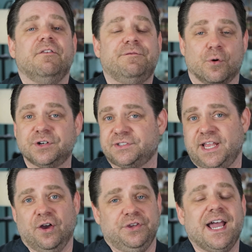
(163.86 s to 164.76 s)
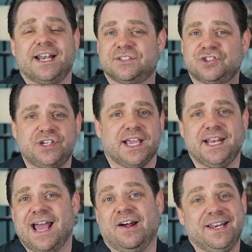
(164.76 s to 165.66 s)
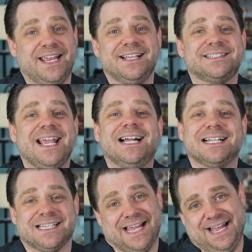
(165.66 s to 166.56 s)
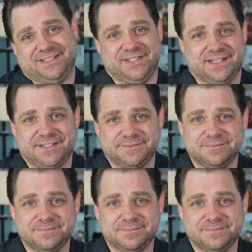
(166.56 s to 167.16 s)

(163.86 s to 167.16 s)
For Sale. You got to check it out. It is a classic.